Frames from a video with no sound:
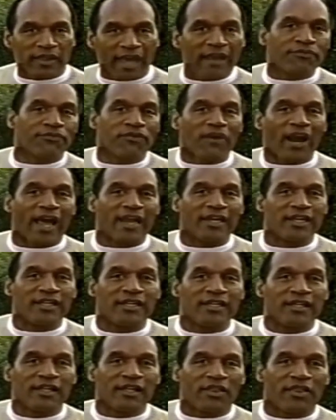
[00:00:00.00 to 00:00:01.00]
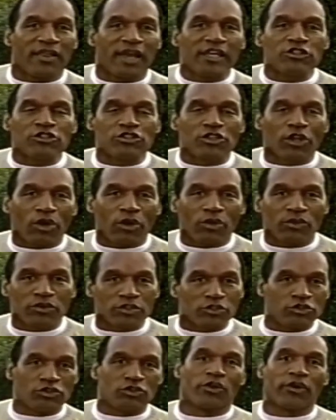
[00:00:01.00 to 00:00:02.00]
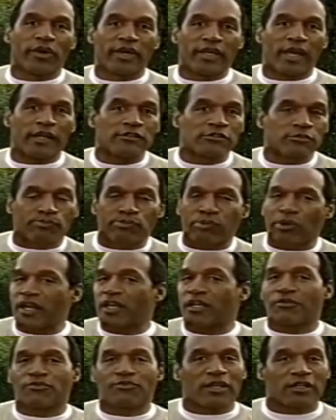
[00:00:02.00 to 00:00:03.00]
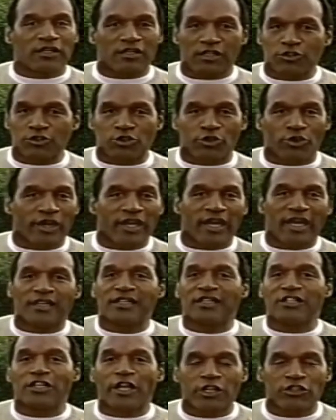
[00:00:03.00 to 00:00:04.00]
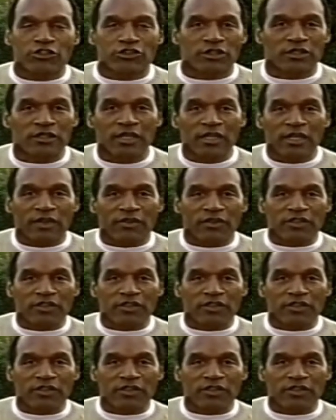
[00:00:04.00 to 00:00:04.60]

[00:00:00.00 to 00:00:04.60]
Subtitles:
that Friday, they showed the jury, they spring in front of the jury and the nation,